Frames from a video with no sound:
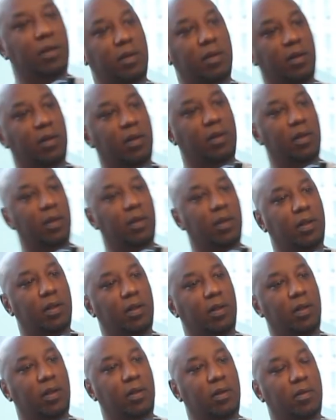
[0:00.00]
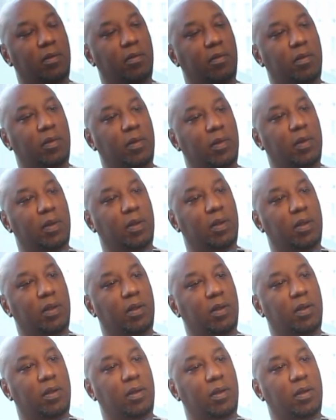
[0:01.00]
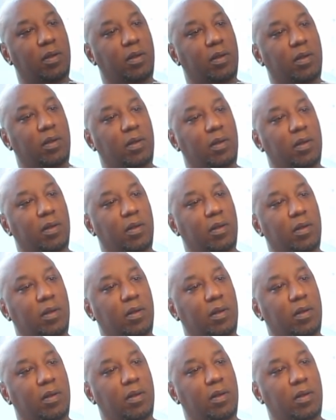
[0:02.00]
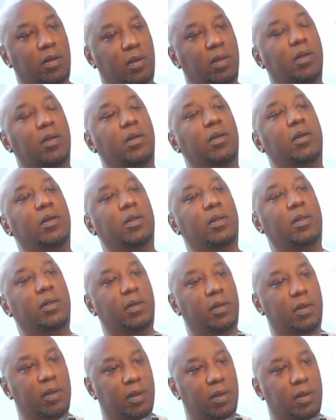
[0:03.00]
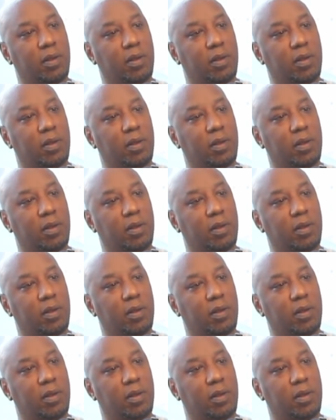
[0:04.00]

The person shown says nothing.